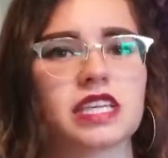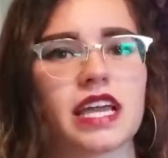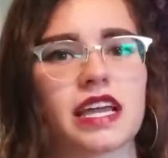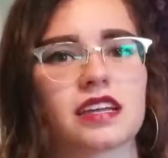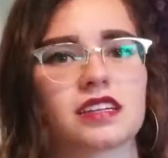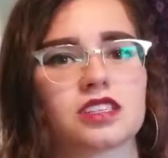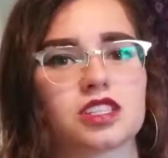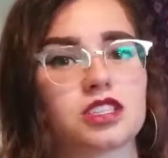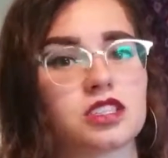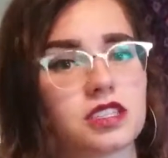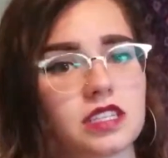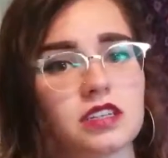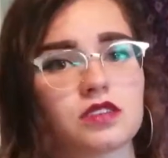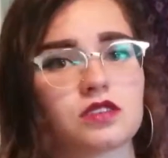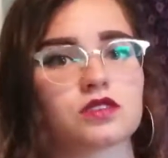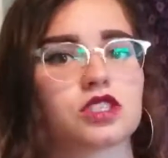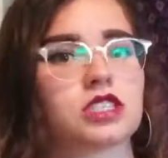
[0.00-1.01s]
and
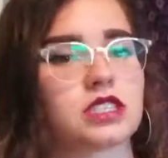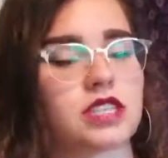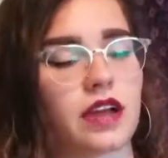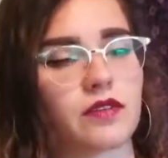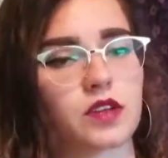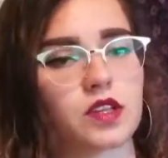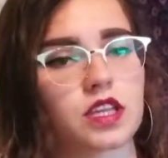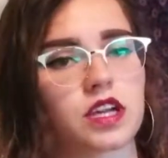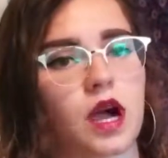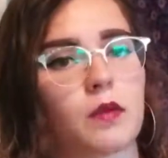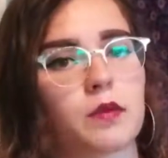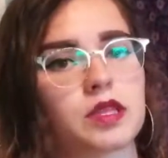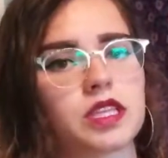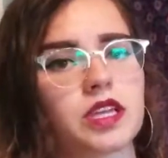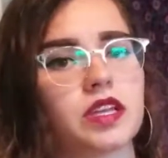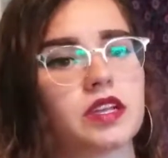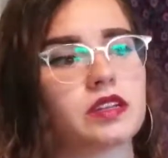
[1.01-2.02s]
still she's not fairly
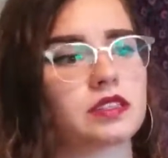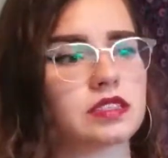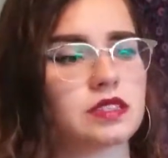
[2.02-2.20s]
compensated and